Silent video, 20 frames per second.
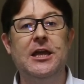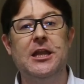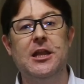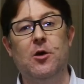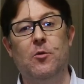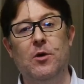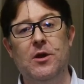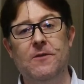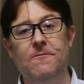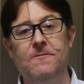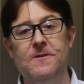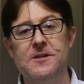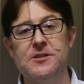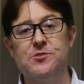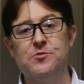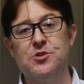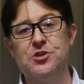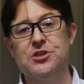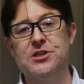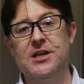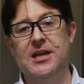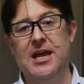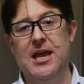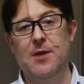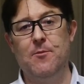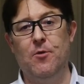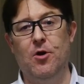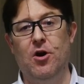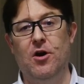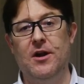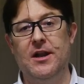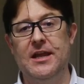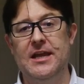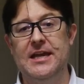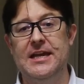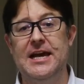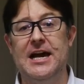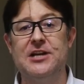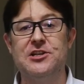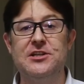Now when you first switch the game on,
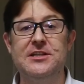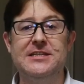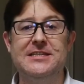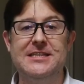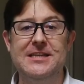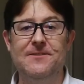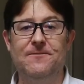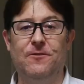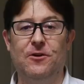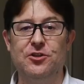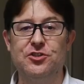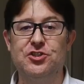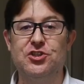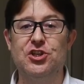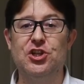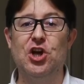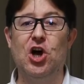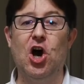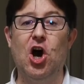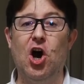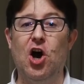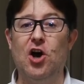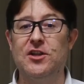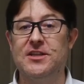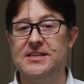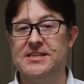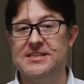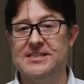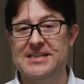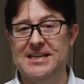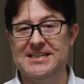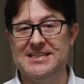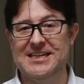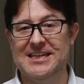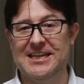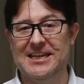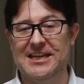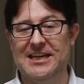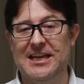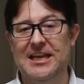it actually defaults to the hardest
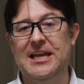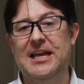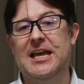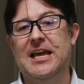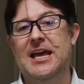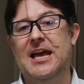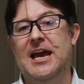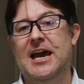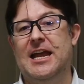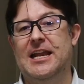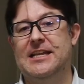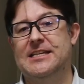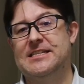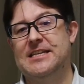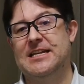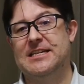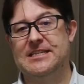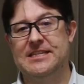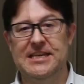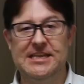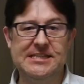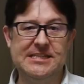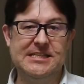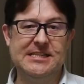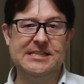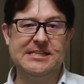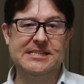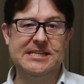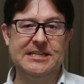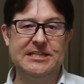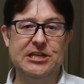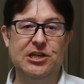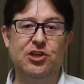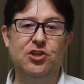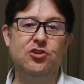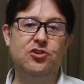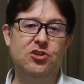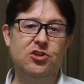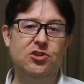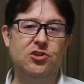setting, and it says this is the setting
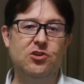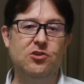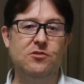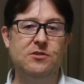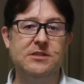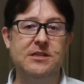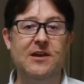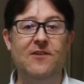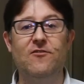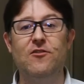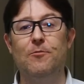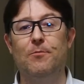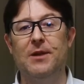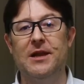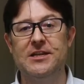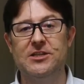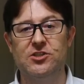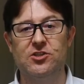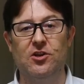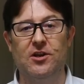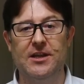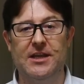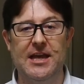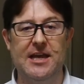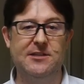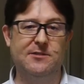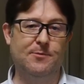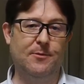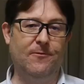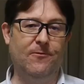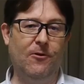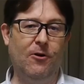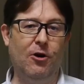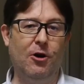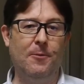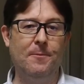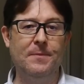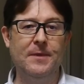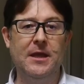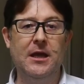you should use if you played Sonic games
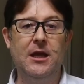before.